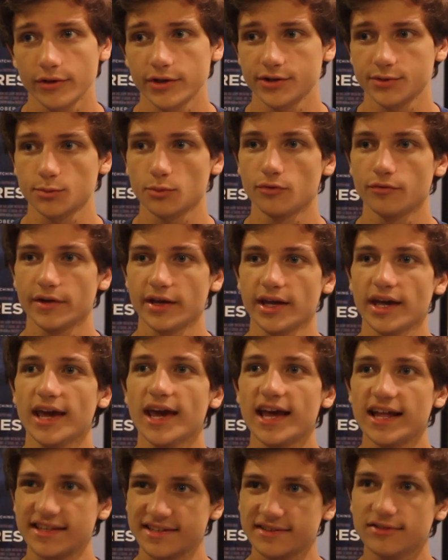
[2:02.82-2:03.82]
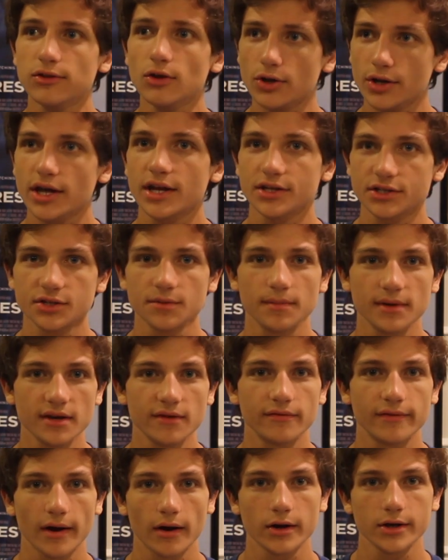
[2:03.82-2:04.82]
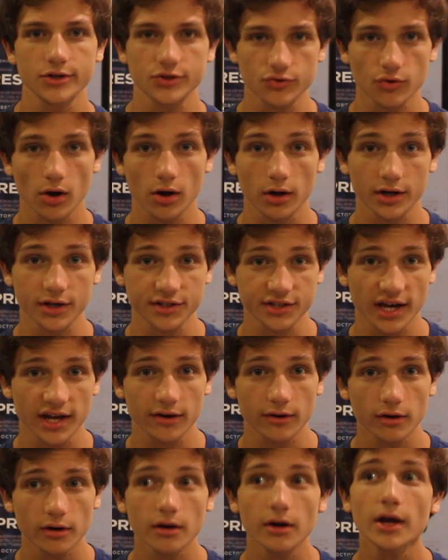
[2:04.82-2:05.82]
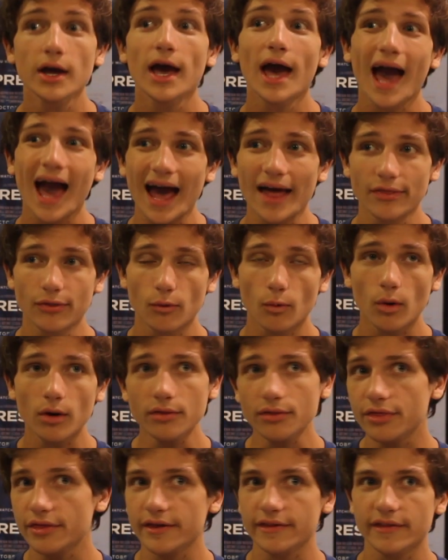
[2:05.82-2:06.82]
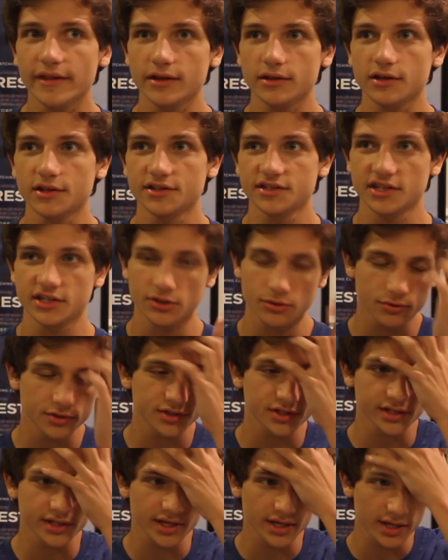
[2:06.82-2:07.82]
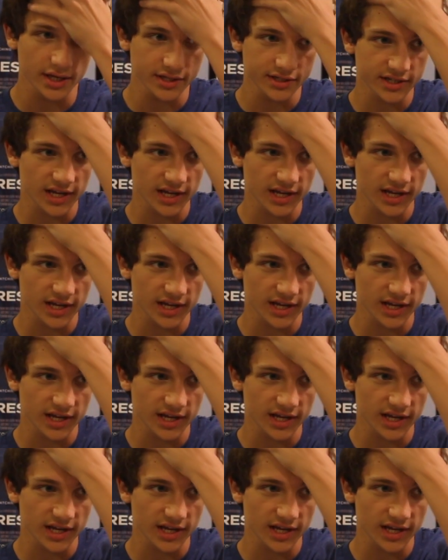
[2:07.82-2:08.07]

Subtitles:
this movie, it's looking to be a very strong contender. And the one thing that continuously is